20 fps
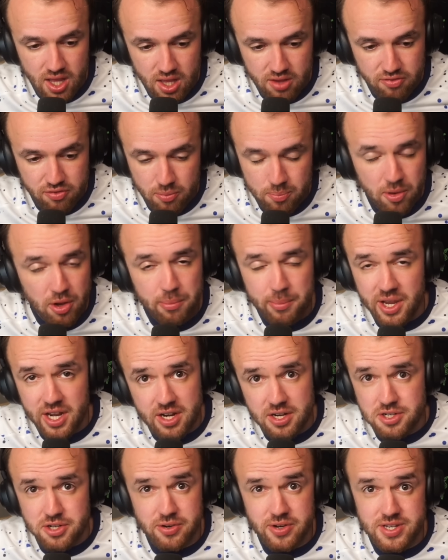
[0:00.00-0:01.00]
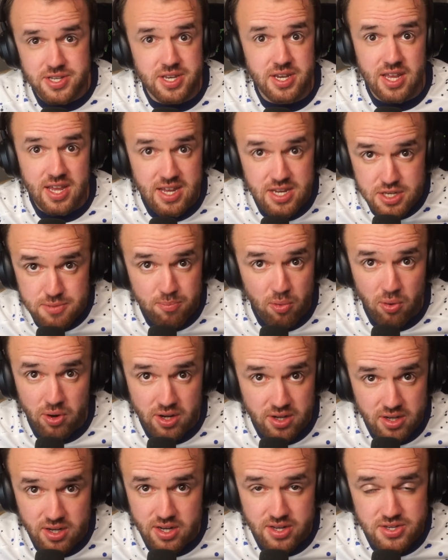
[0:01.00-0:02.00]
Football Manager as an
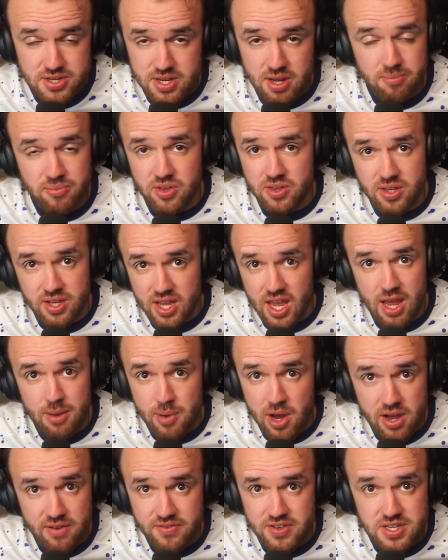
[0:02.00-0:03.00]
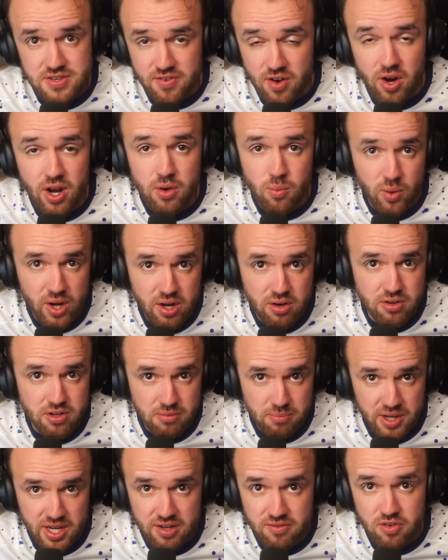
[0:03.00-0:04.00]
esport is something that came off as very weird to
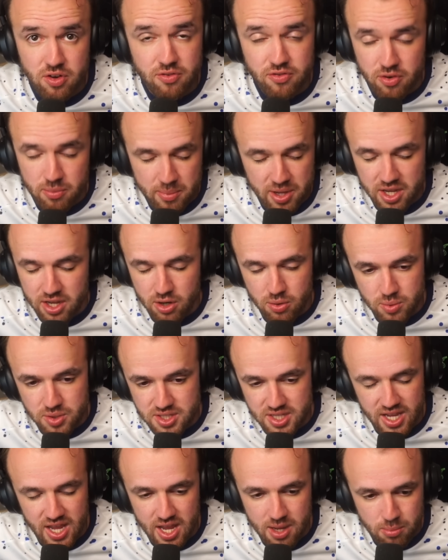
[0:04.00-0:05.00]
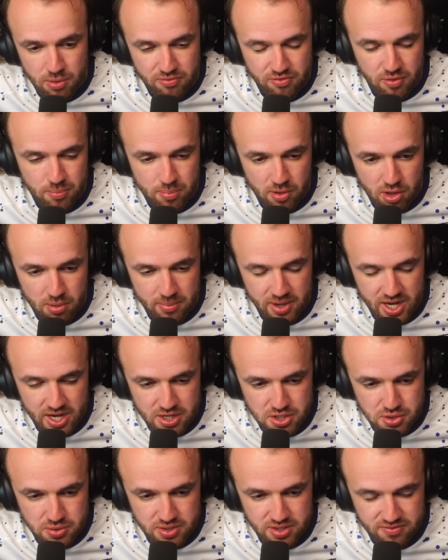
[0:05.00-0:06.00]
me. If you're familiar with the game of Football
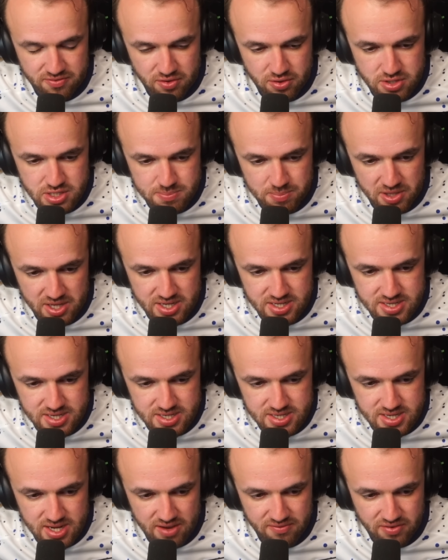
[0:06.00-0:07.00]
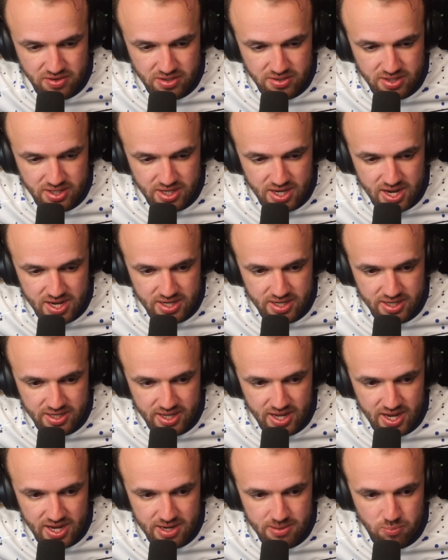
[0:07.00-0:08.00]
Manager in the first place, it's definitely not a
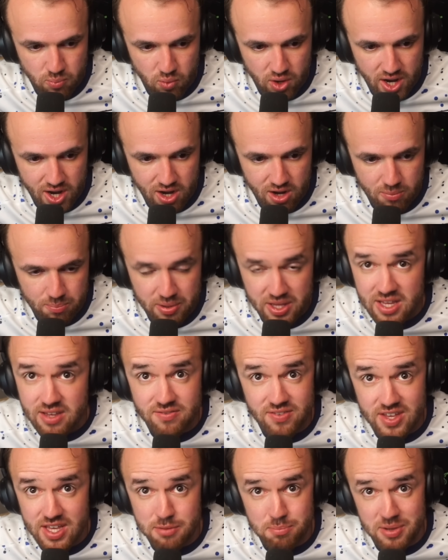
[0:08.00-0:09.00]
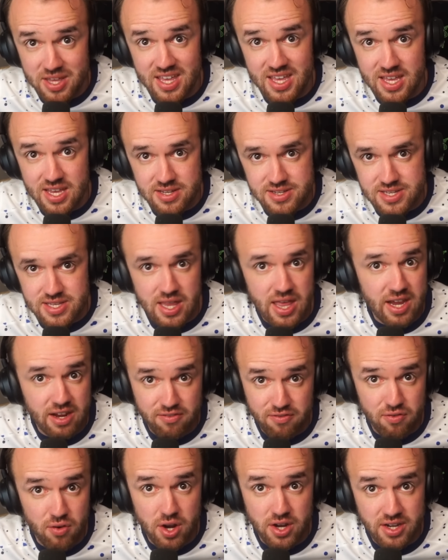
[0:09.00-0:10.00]
game where PvP is like
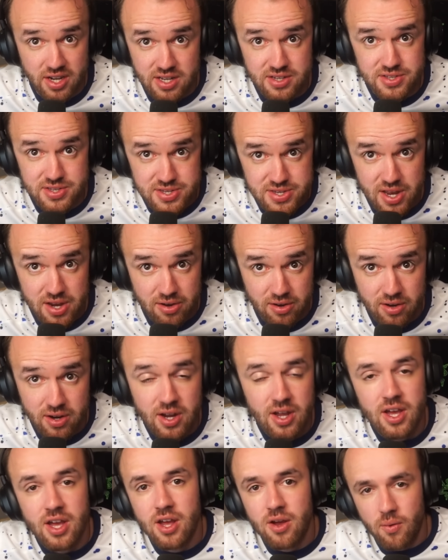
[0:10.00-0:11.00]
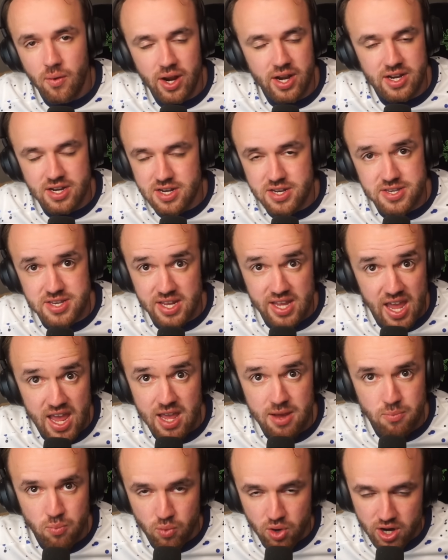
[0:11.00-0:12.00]
front and center, right? It is a
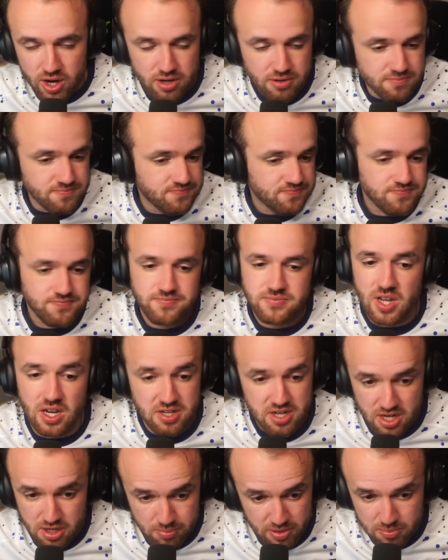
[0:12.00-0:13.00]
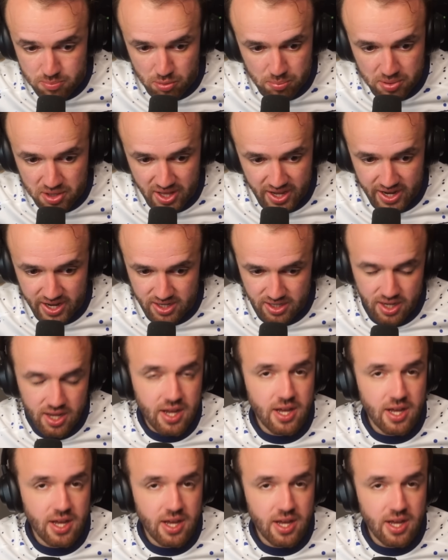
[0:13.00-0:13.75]
game where a ton of people play it.